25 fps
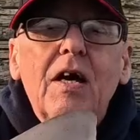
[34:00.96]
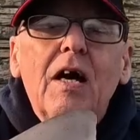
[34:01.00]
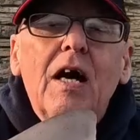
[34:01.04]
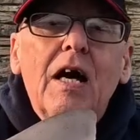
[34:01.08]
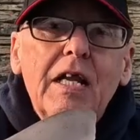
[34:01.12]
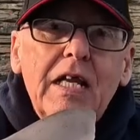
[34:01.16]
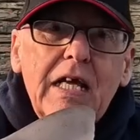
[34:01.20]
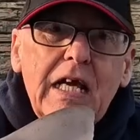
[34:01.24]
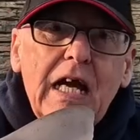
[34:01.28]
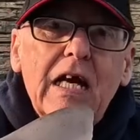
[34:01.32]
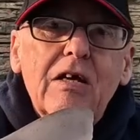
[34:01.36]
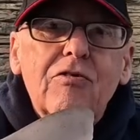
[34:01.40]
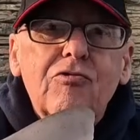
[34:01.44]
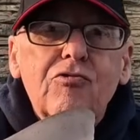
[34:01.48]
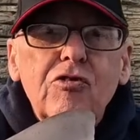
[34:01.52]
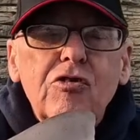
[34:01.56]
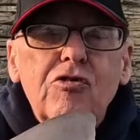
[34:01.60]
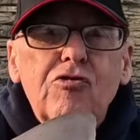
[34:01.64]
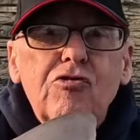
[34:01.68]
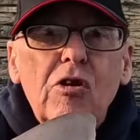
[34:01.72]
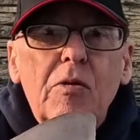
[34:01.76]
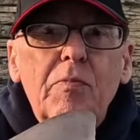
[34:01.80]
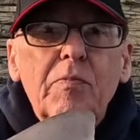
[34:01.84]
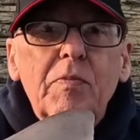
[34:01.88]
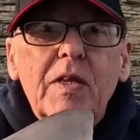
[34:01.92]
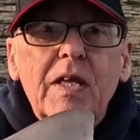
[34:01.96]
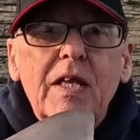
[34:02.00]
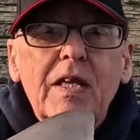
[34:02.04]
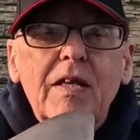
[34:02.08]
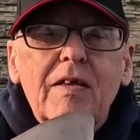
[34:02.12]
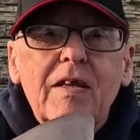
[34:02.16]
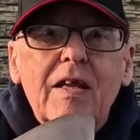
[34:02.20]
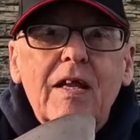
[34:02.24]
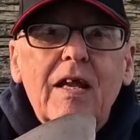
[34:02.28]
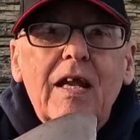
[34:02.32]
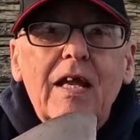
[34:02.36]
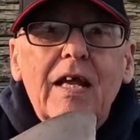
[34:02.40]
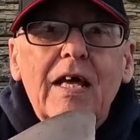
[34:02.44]
and he actually jumped
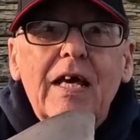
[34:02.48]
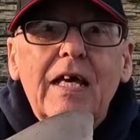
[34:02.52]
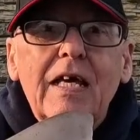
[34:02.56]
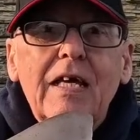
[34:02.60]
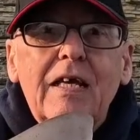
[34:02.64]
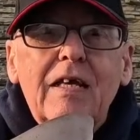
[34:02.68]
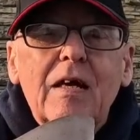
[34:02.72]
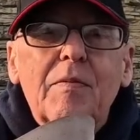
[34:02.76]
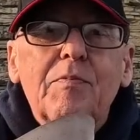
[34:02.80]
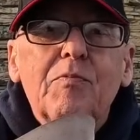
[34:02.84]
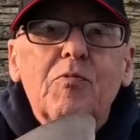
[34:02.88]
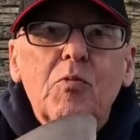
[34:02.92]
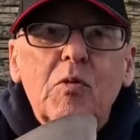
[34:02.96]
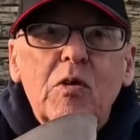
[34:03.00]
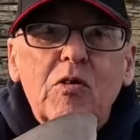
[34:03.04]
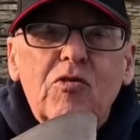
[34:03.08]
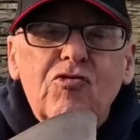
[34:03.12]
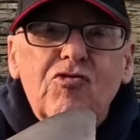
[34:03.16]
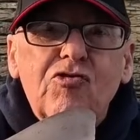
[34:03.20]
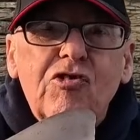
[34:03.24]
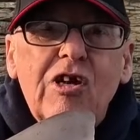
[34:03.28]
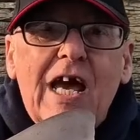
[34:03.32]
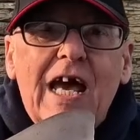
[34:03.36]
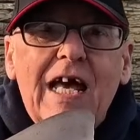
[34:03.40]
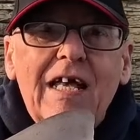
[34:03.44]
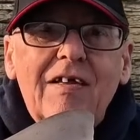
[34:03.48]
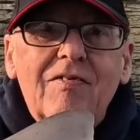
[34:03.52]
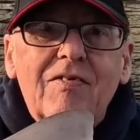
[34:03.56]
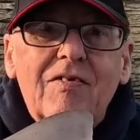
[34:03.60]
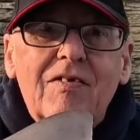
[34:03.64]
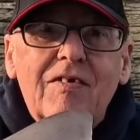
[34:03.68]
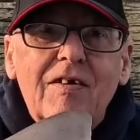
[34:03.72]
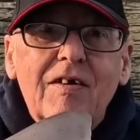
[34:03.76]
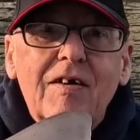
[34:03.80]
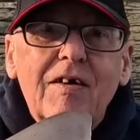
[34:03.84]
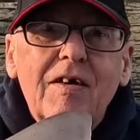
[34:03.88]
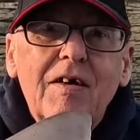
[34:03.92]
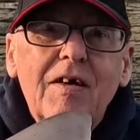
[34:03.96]
into the lake up to his
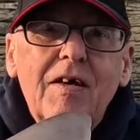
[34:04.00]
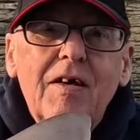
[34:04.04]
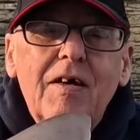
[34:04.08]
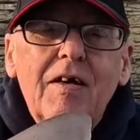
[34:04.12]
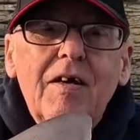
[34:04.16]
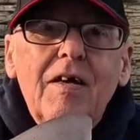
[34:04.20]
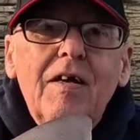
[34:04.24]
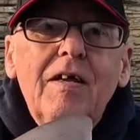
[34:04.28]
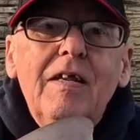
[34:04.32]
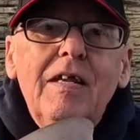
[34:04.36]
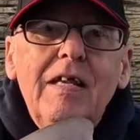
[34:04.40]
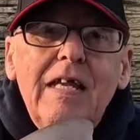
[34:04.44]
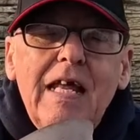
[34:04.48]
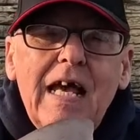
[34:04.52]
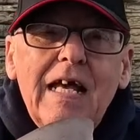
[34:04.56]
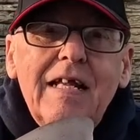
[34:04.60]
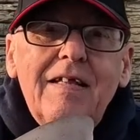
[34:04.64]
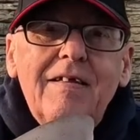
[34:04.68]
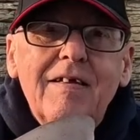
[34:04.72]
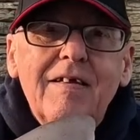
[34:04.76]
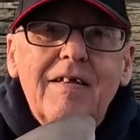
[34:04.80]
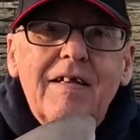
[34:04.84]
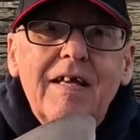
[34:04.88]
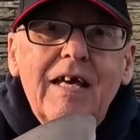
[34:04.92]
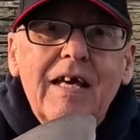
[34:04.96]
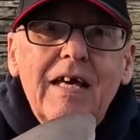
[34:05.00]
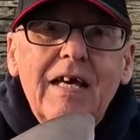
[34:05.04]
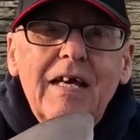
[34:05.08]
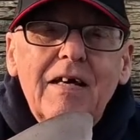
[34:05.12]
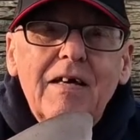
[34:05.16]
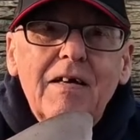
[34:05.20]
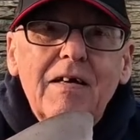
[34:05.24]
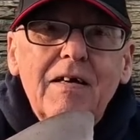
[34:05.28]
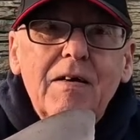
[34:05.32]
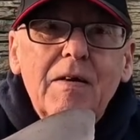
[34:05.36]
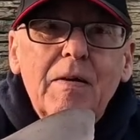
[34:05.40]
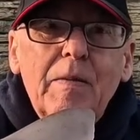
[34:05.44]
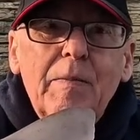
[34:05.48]
chest, netted it.
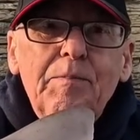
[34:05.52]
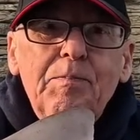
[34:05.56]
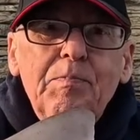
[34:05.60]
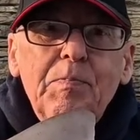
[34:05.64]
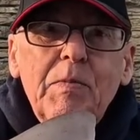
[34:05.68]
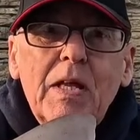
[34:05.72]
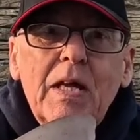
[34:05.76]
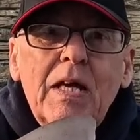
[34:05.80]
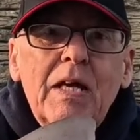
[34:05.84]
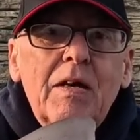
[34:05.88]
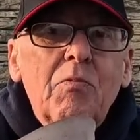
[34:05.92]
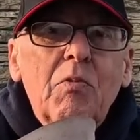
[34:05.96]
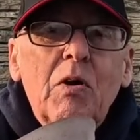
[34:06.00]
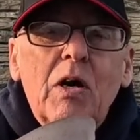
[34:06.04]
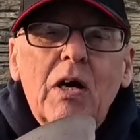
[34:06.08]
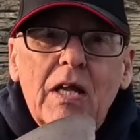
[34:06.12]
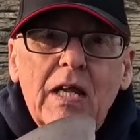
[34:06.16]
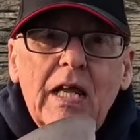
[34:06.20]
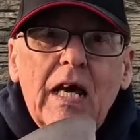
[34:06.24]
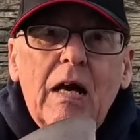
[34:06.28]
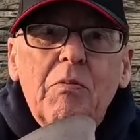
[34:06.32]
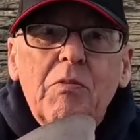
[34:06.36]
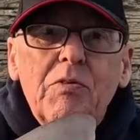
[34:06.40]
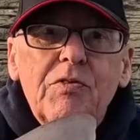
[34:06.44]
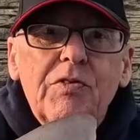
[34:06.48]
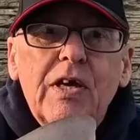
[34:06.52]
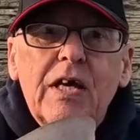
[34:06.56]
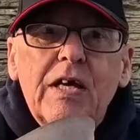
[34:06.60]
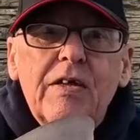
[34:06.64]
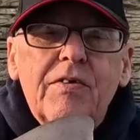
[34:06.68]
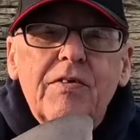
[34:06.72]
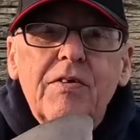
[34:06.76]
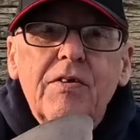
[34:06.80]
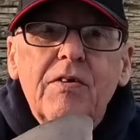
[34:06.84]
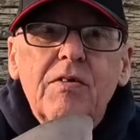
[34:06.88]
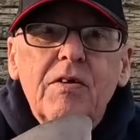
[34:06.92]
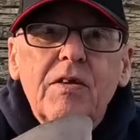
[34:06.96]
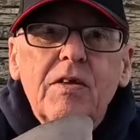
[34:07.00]
Well, that was
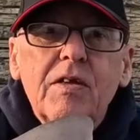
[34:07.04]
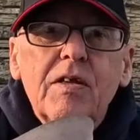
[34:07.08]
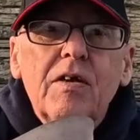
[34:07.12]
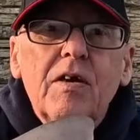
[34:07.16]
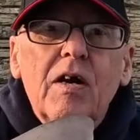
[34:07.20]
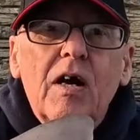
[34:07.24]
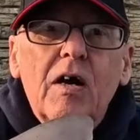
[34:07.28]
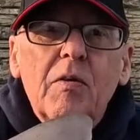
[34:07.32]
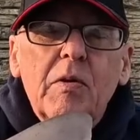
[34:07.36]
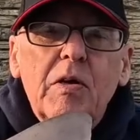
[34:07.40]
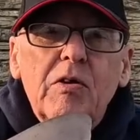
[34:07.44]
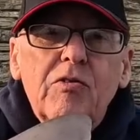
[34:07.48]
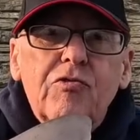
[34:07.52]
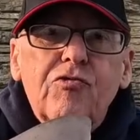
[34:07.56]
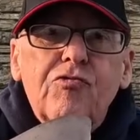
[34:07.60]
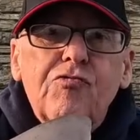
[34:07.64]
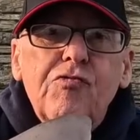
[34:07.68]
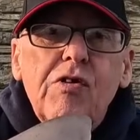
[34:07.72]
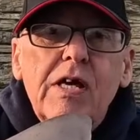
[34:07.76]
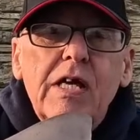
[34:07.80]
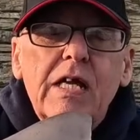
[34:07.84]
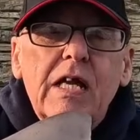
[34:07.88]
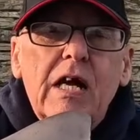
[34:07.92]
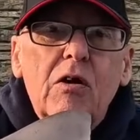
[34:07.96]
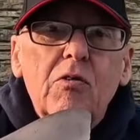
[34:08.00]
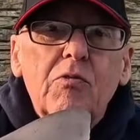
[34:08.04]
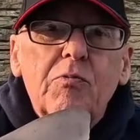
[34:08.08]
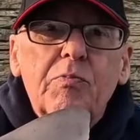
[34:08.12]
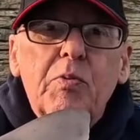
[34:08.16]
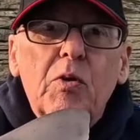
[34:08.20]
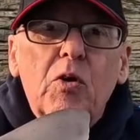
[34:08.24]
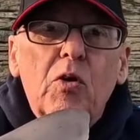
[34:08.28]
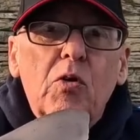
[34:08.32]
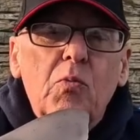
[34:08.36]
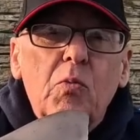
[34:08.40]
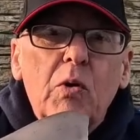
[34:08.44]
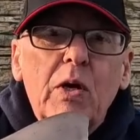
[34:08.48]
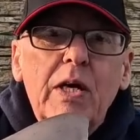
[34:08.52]
it. I went straight out,
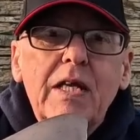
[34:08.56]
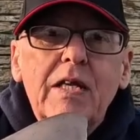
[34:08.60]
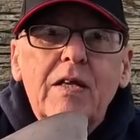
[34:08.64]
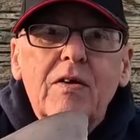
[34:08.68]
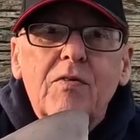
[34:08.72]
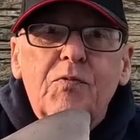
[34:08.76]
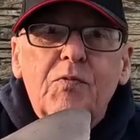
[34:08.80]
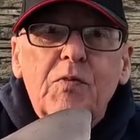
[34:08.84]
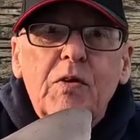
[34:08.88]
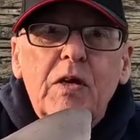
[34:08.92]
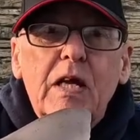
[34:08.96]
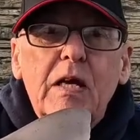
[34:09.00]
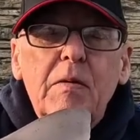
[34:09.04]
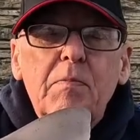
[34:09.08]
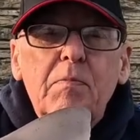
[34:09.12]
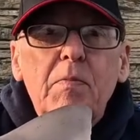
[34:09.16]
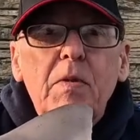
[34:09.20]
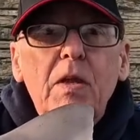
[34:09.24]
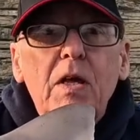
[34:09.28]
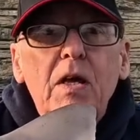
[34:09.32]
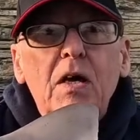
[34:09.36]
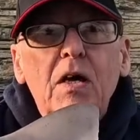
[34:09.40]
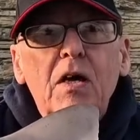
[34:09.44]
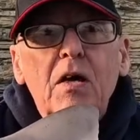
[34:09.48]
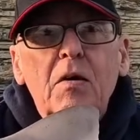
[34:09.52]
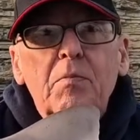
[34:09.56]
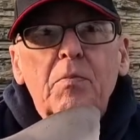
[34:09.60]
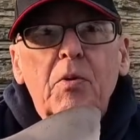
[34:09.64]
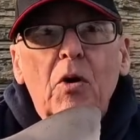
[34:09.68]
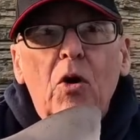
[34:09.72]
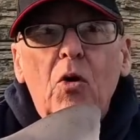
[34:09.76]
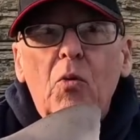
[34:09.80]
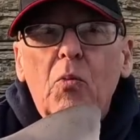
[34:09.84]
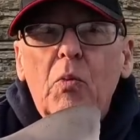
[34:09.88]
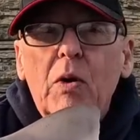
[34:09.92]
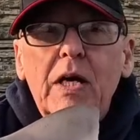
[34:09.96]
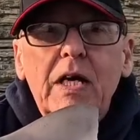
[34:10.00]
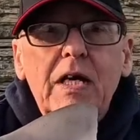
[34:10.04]
bought waders for him,
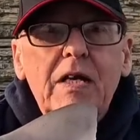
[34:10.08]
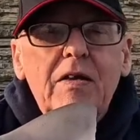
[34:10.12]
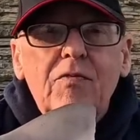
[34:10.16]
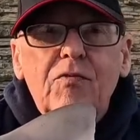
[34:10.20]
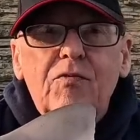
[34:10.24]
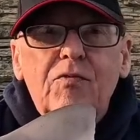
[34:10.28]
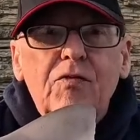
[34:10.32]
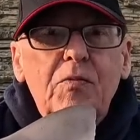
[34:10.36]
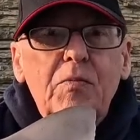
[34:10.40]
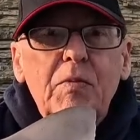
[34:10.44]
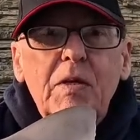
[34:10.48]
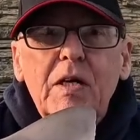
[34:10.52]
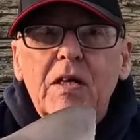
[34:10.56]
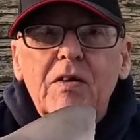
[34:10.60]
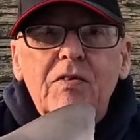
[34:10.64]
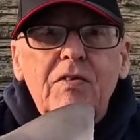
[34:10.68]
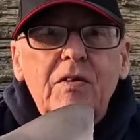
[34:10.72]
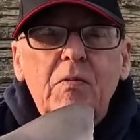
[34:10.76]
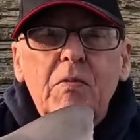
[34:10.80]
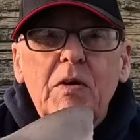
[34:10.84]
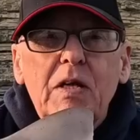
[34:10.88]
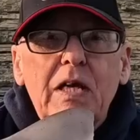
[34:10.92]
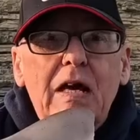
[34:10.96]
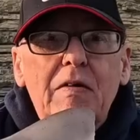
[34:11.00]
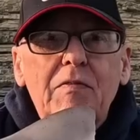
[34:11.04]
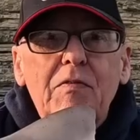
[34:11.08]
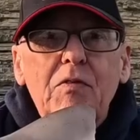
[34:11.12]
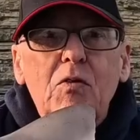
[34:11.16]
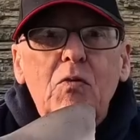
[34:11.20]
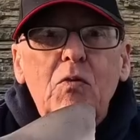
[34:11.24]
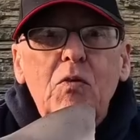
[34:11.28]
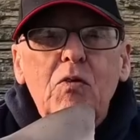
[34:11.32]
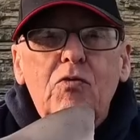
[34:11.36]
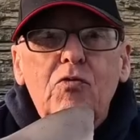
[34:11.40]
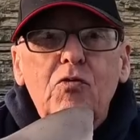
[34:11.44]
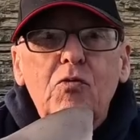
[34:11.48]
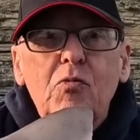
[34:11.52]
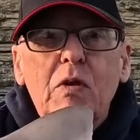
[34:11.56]
bought waders for me. I said, we're never
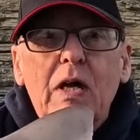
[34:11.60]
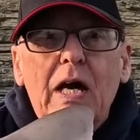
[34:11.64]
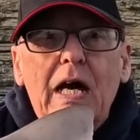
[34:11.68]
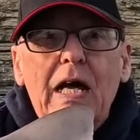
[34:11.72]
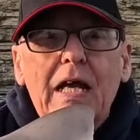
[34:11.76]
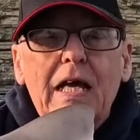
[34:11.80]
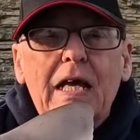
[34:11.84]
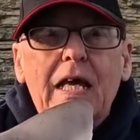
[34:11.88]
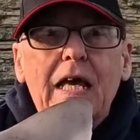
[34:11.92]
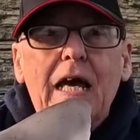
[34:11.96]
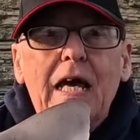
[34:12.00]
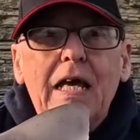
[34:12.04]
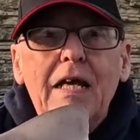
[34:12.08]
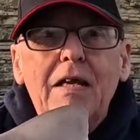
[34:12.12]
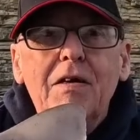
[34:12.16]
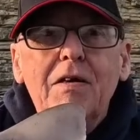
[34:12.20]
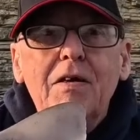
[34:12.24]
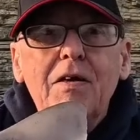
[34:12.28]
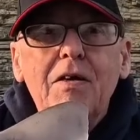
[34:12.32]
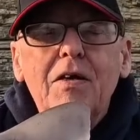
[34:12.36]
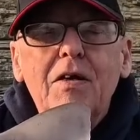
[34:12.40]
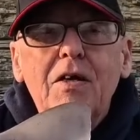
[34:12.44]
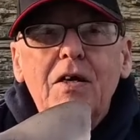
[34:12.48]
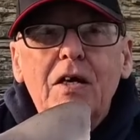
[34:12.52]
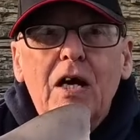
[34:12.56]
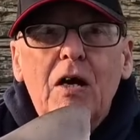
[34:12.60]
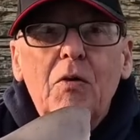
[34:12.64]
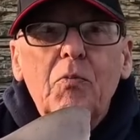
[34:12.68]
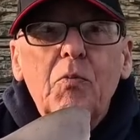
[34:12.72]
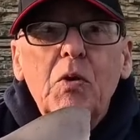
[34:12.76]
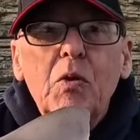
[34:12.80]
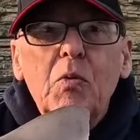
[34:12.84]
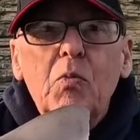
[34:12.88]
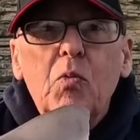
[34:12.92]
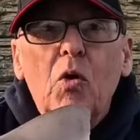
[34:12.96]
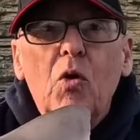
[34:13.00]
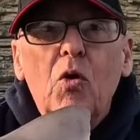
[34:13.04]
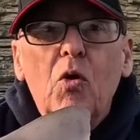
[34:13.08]
going through that again. And
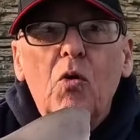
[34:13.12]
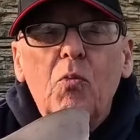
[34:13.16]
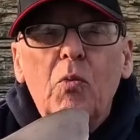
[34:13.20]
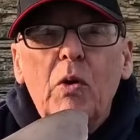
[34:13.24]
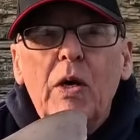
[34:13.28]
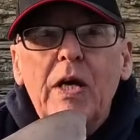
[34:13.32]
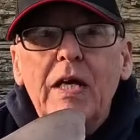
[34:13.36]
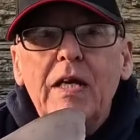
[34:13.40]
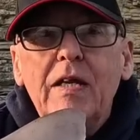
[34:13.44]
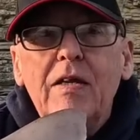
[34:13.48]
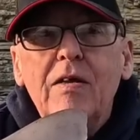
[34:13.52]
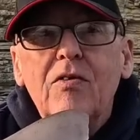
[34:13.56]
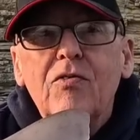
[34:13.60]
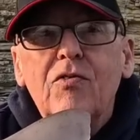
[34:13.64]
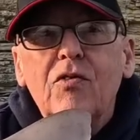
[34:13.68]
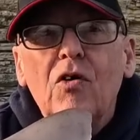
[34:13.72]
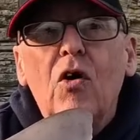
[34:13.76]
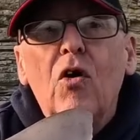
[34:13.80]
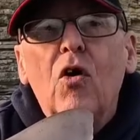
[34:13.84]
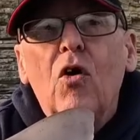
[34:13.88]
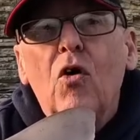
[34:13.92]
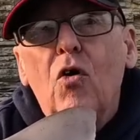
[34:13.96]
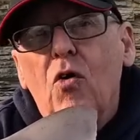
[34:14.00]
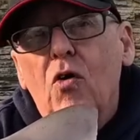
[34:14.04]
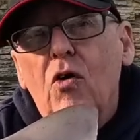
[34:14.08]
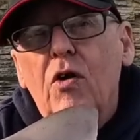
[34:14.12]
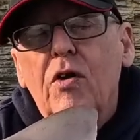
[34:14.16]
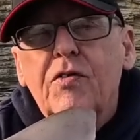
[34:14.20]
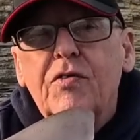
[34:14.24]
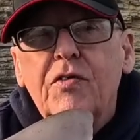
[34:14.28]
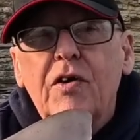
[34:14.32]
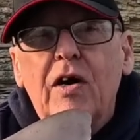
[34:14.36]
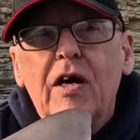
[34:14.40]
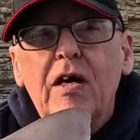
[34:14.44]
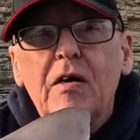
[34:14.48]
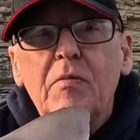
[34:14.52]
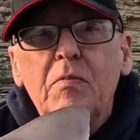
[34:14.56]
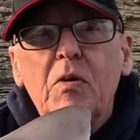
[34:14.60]
we wore waders all the
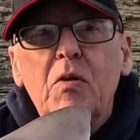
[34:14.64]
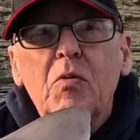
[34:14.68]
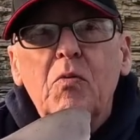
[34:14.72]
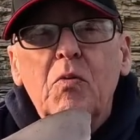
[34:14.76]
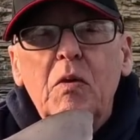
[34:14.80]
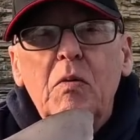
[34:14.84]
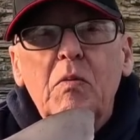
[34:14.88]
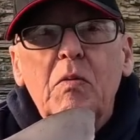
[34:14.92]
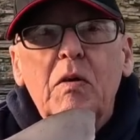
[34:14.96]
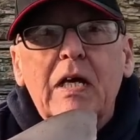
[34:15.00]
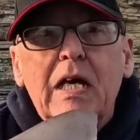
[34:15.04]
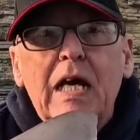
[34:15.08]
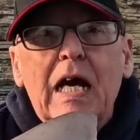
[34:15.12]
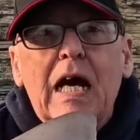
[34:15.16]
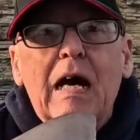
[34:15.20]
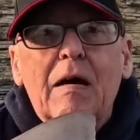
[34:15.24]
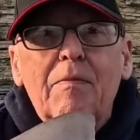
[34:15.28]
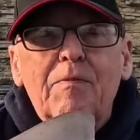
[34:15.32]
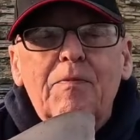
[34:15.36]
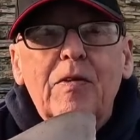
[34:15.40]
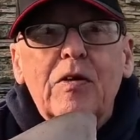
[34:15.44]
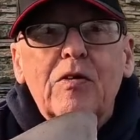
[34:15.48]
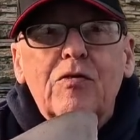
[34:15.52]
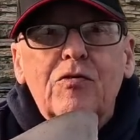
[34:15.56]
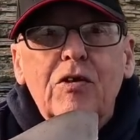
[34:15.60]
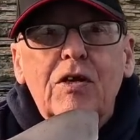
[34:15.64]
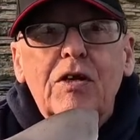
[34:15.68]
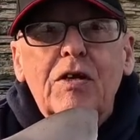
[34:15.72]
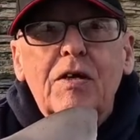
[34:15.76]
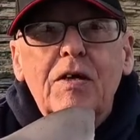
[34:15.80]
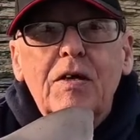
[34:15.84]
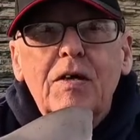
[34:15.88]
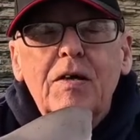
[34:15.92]
time that we were carp fishing.